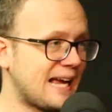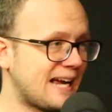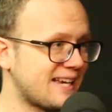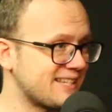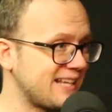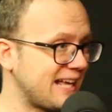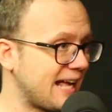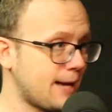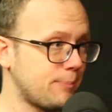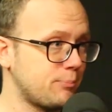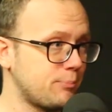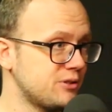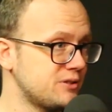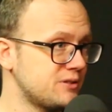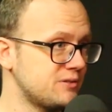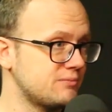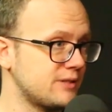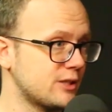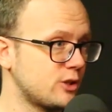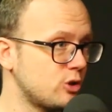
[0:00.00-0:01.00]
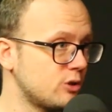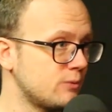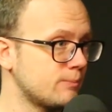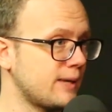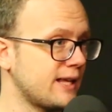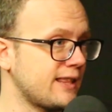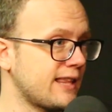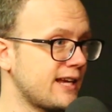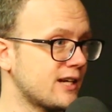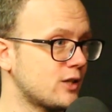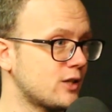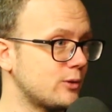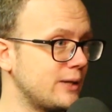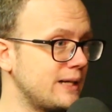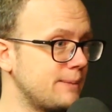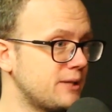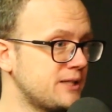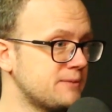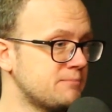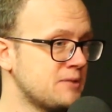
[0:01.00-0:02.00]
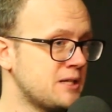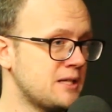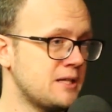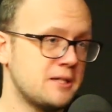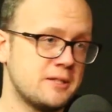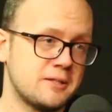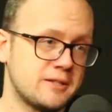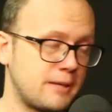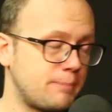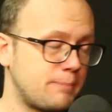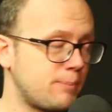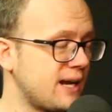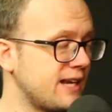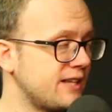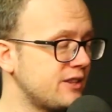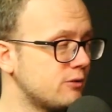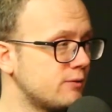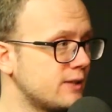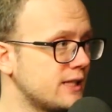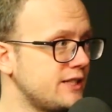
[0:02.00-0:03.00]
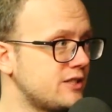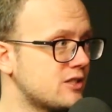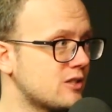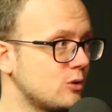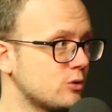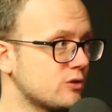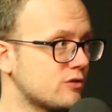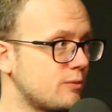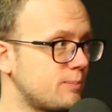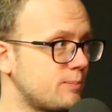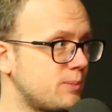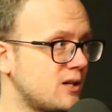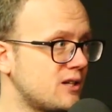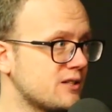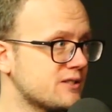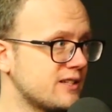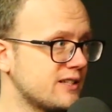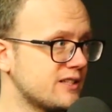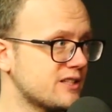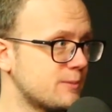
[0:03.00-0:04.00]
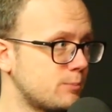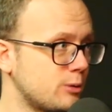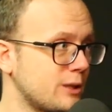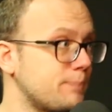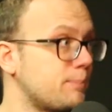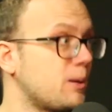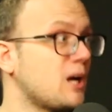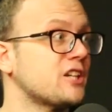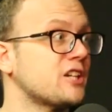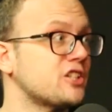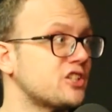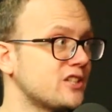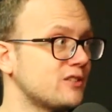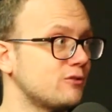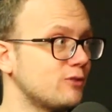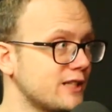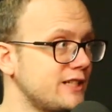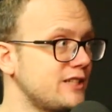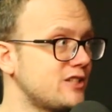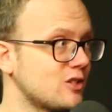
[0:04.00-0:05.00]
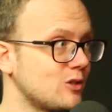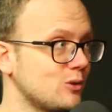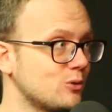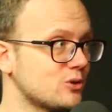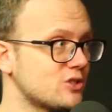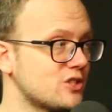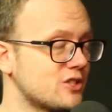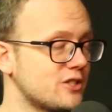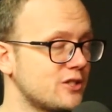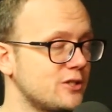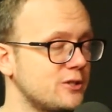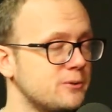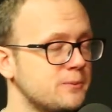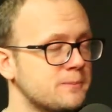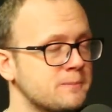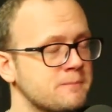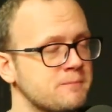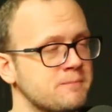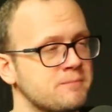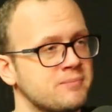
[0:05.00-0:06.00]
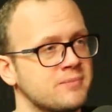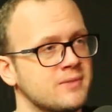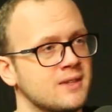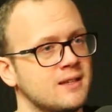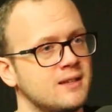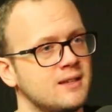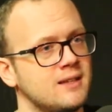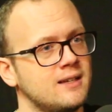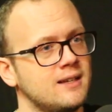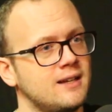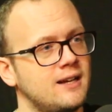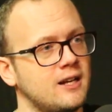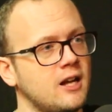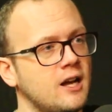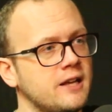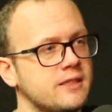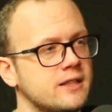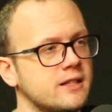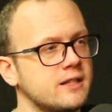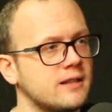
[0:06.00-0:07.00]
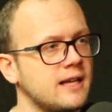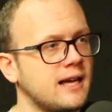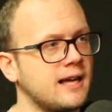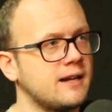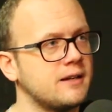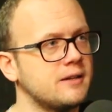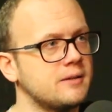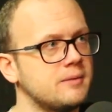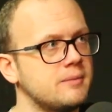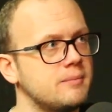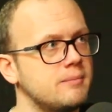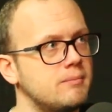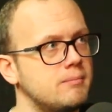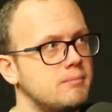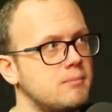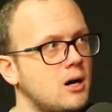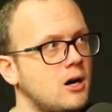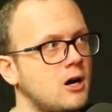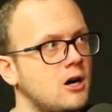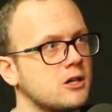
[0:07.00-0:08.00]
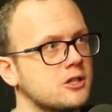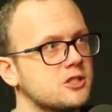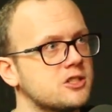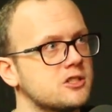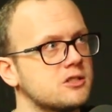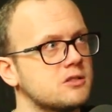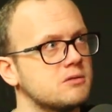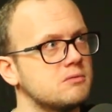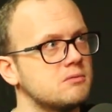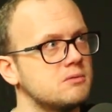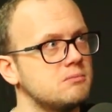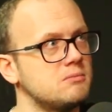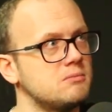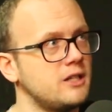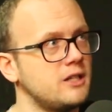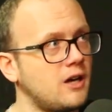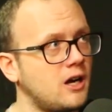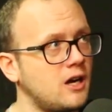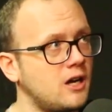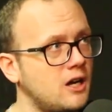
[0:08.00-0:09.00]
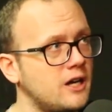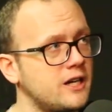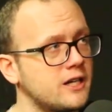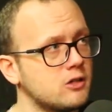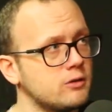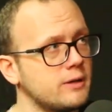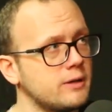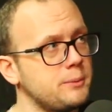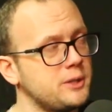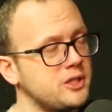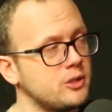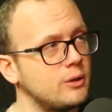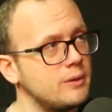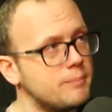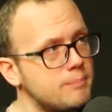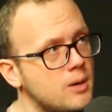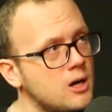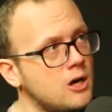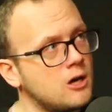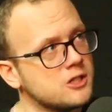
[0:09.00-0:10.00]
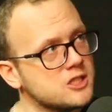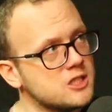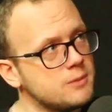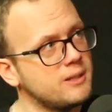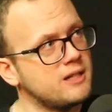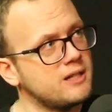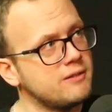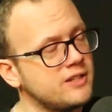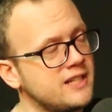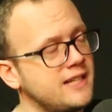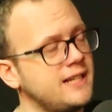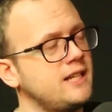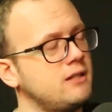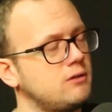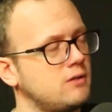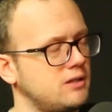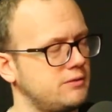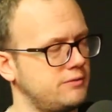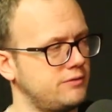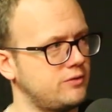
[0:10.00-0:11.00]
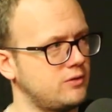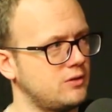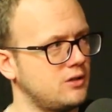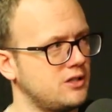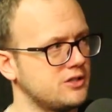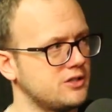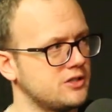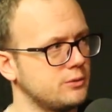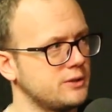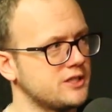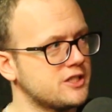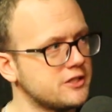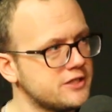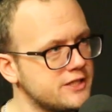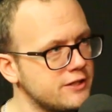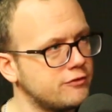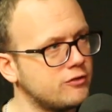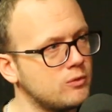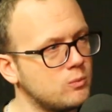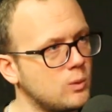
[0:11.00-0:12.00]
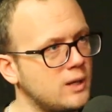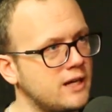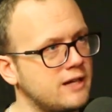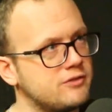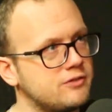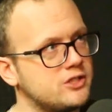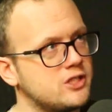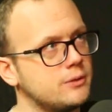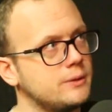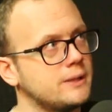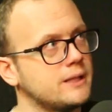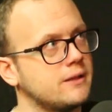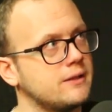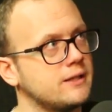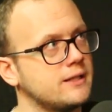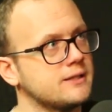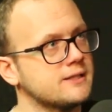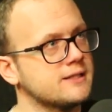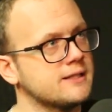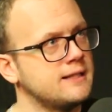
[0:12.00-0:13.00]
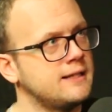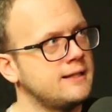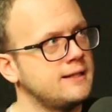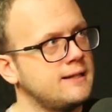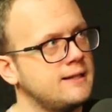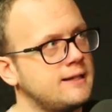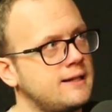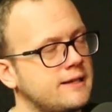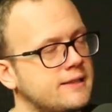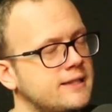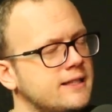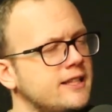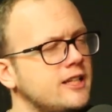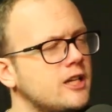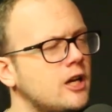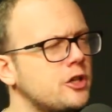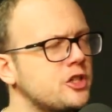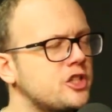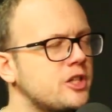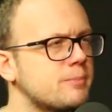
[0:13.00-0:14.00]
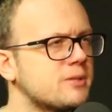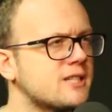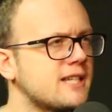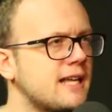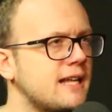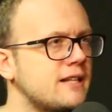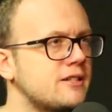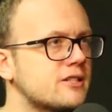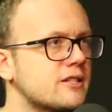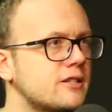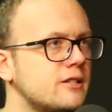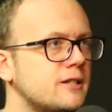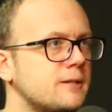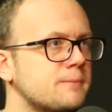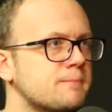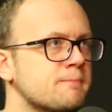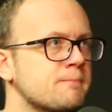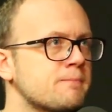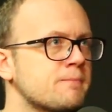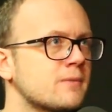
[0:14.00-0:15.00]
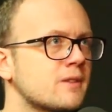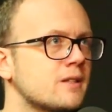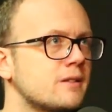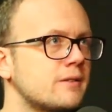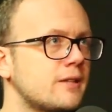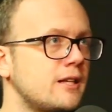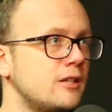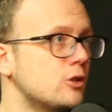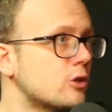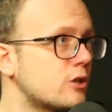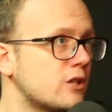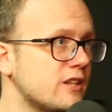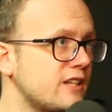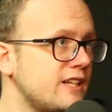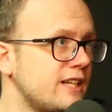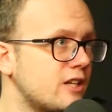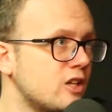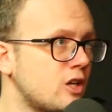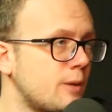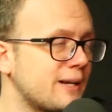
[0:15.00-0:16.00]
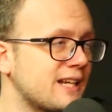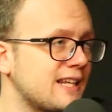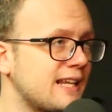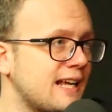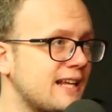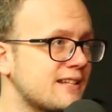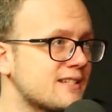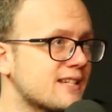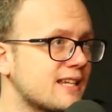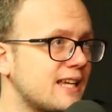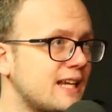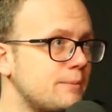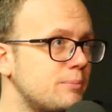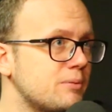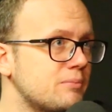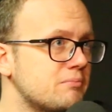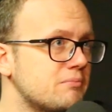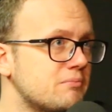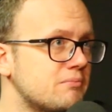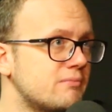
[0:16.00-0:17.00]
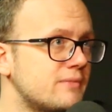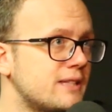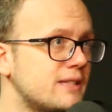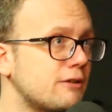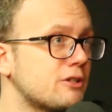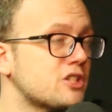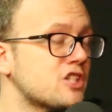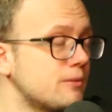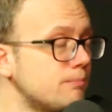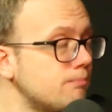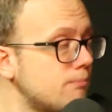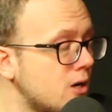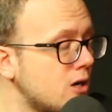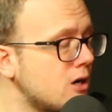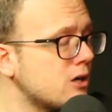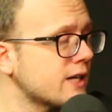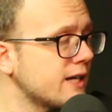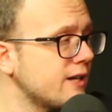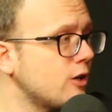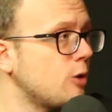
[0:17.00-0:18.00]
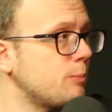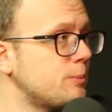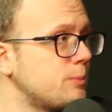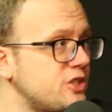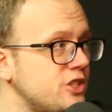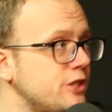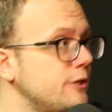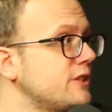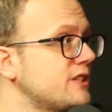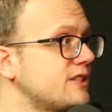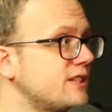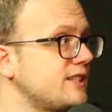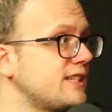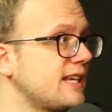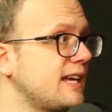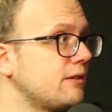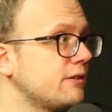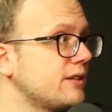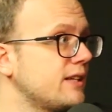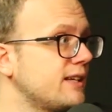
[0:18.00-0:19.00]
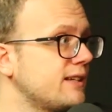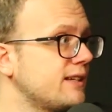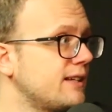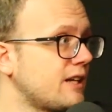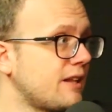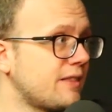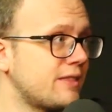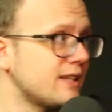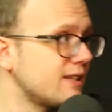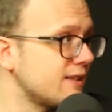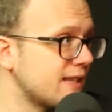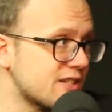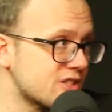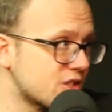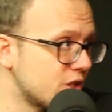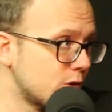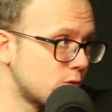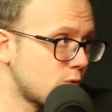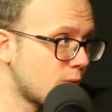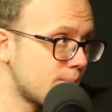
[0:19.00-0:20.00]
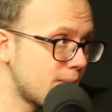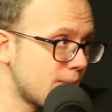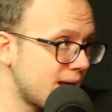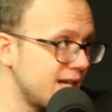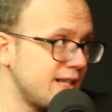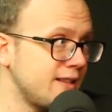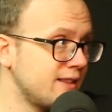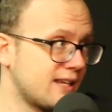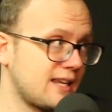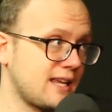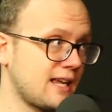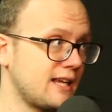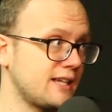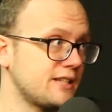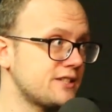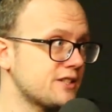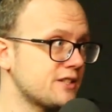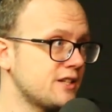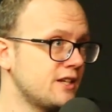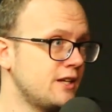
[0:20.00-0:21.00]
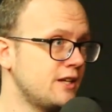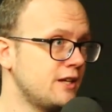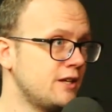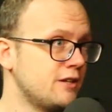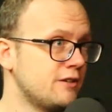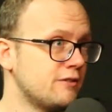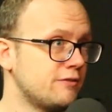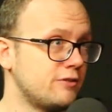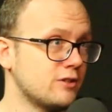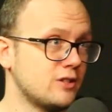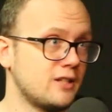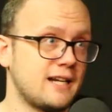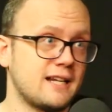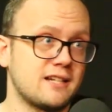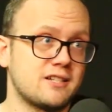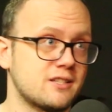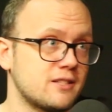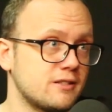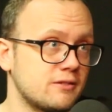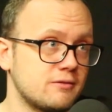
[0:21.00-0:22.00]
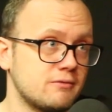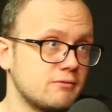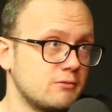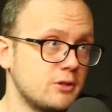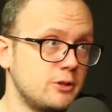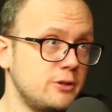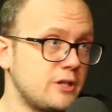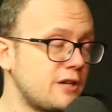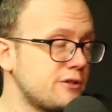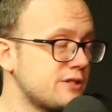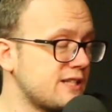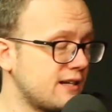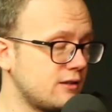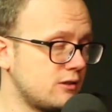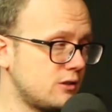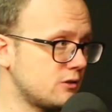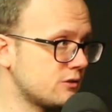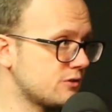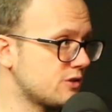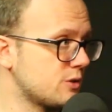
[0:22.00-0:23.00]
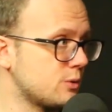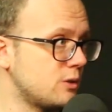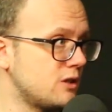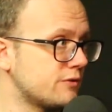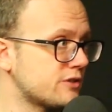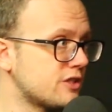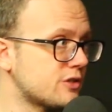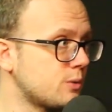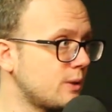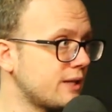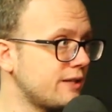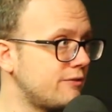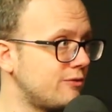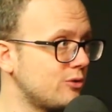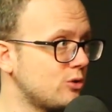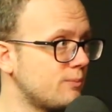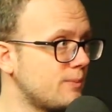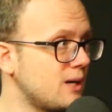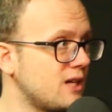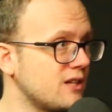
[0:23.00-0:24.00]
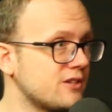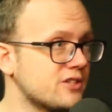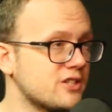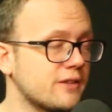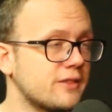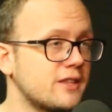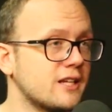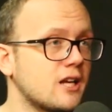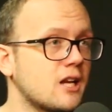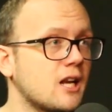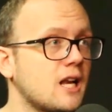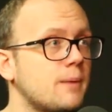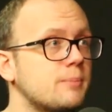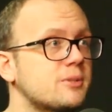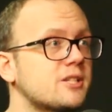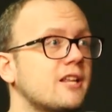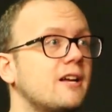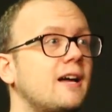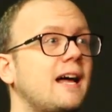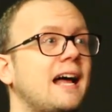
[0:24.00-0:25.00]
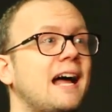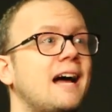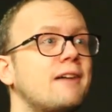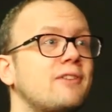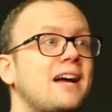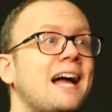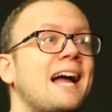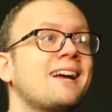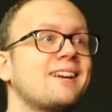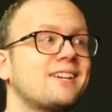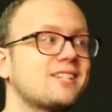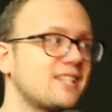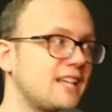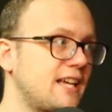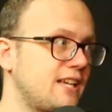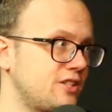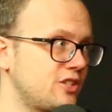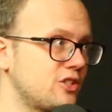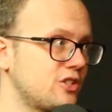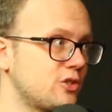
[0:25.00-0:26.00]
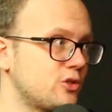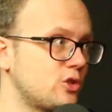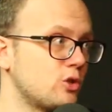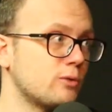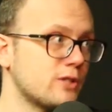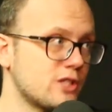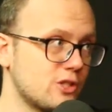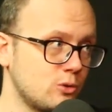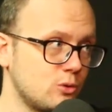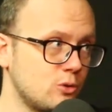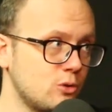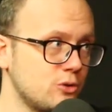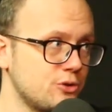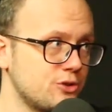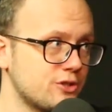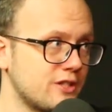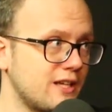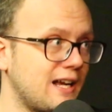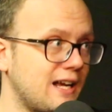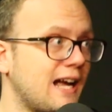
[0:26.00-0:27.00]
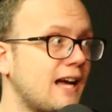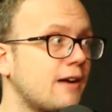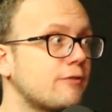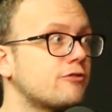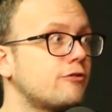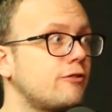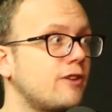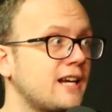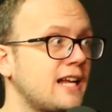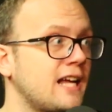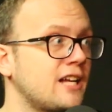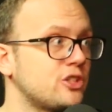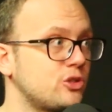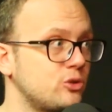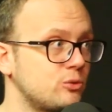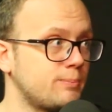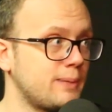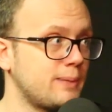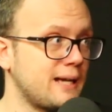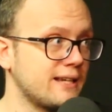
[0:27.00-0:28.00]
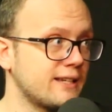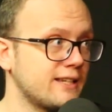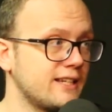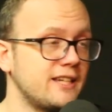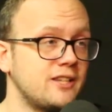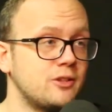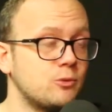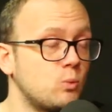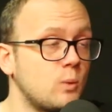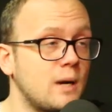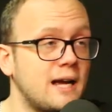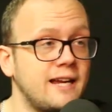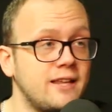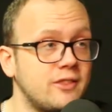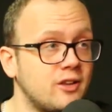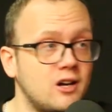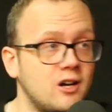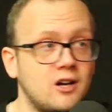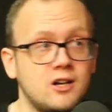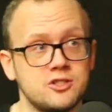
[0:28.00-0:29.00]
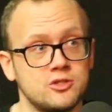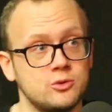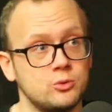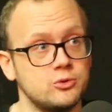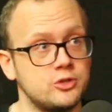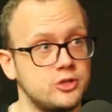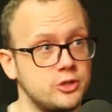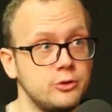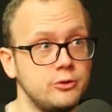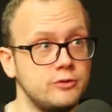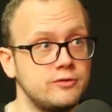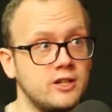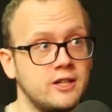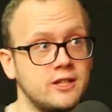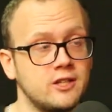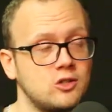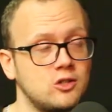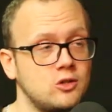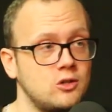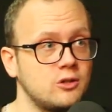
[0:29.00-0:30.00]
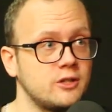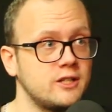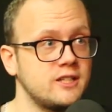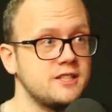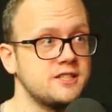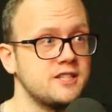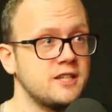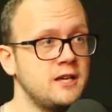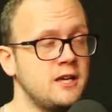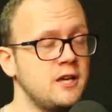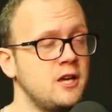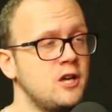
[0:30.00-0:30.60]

As it happened, they couldn't make that agreement. They paid the release clause for Partey. It's a pretty punishing release clause, too. And I think that marks, I agree with you, it marks a bit of an era for Arsenal. It's a different way of doing things. I think the ownership sense that they look at the economic landscape, there are some market opportunities out there. And I think that's going to remain the case for the next who knows how long 12 to 24 months i think clubs that have access to resource that have financial backing in the way that arsenal do via the Kroenkes